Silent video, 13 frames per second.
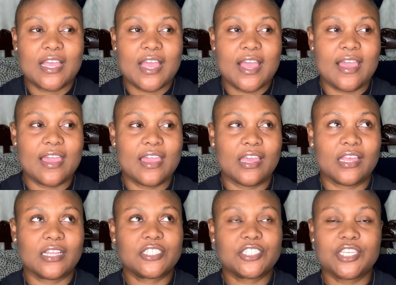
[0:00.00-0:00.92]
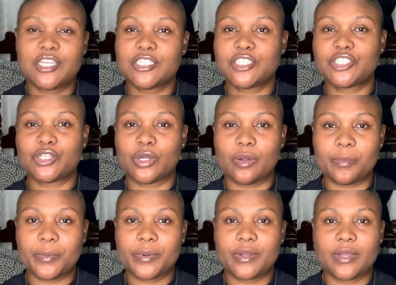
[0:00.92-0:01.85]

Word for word: I changed up.